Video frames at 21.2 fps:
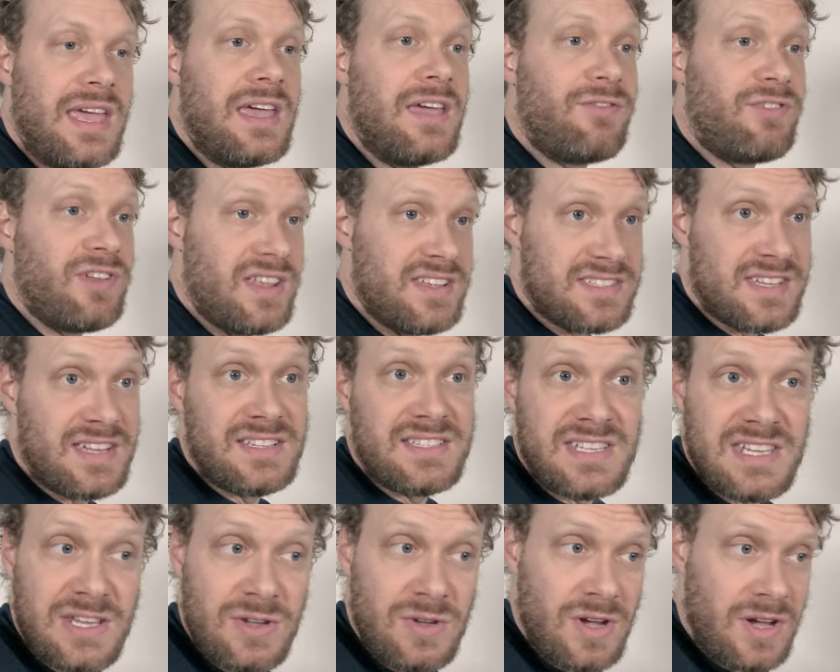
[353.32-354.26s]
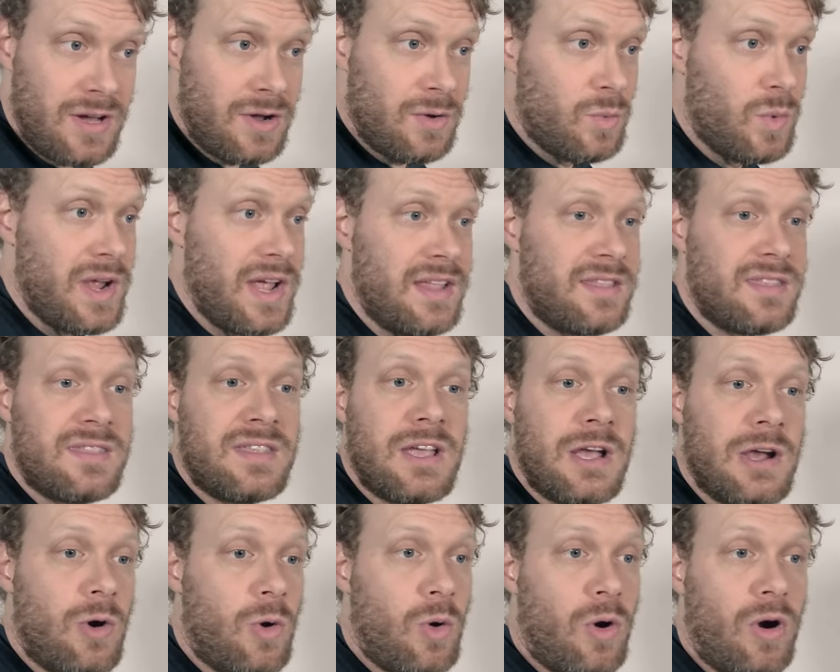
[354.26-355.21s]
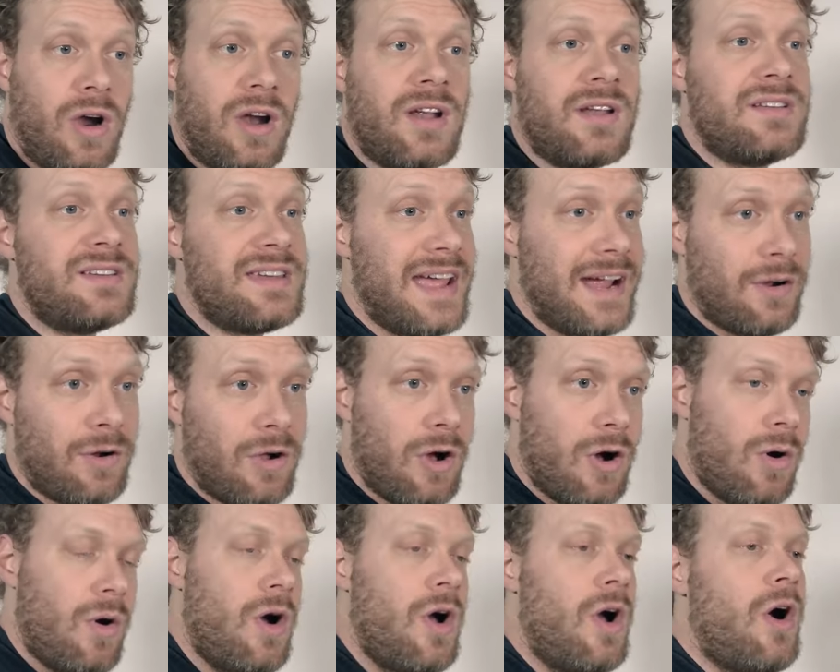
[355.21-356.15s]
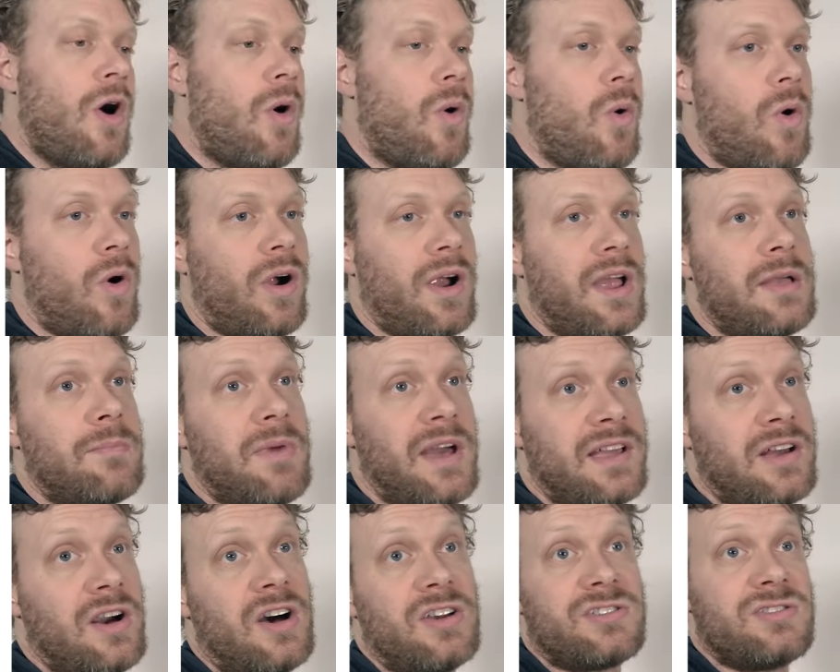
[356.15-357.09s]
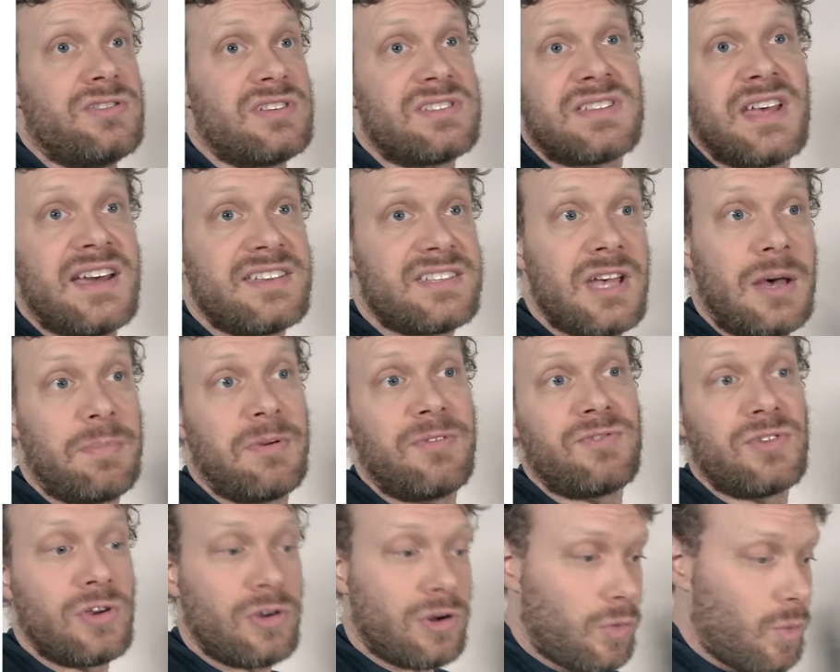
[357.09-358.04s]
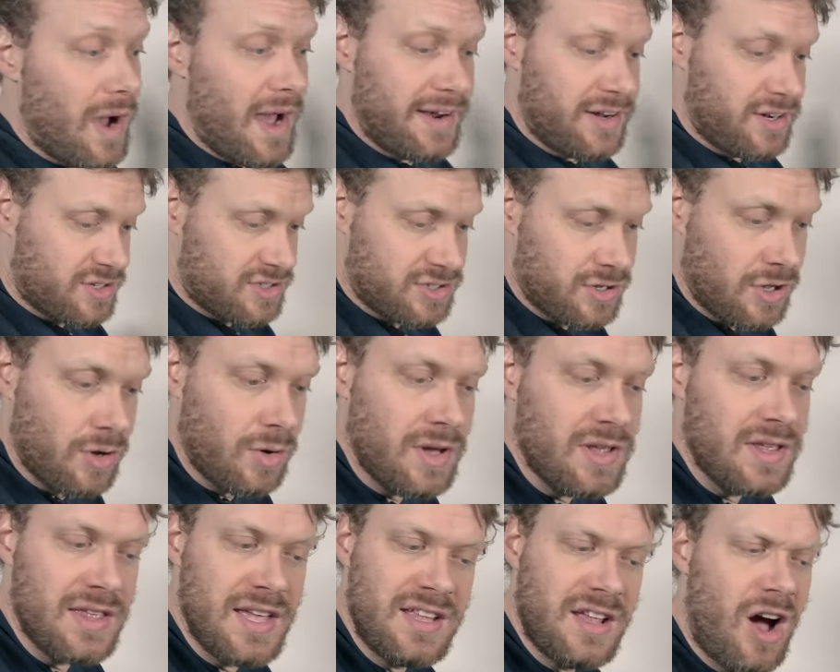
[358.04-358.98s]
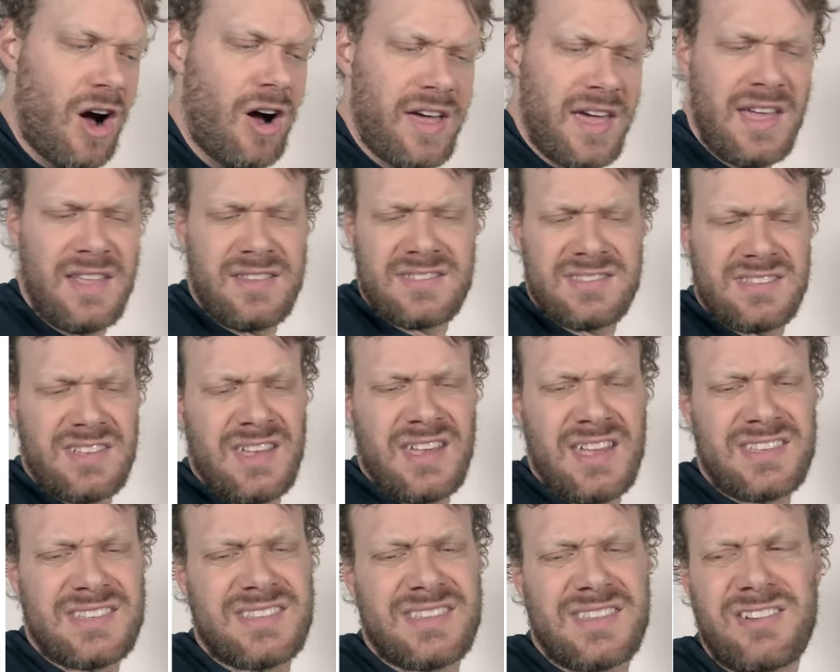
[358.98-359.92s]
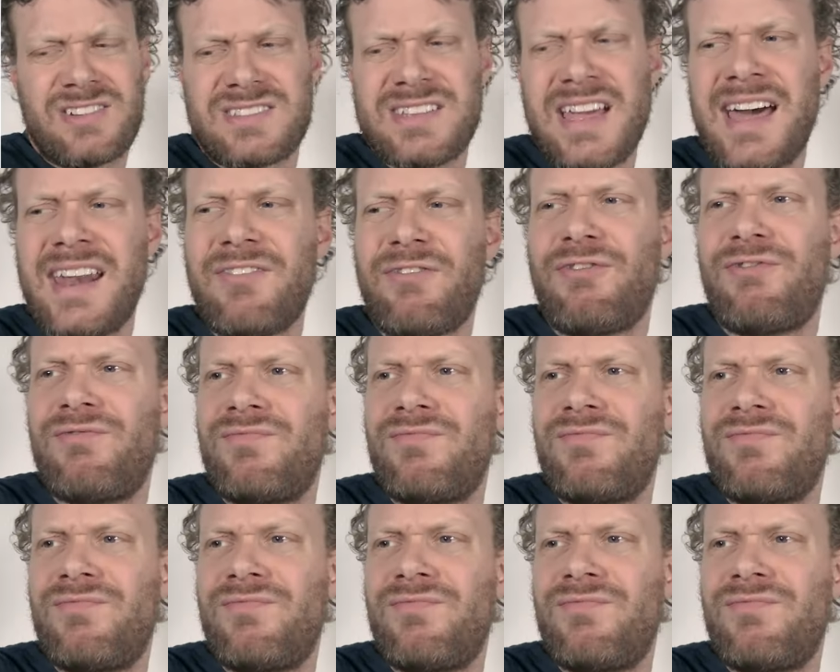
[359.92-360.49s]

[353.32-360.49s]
if it is a D width or narrow, or it might cause you to size up if you're wider. So it, it's, it's, there's not a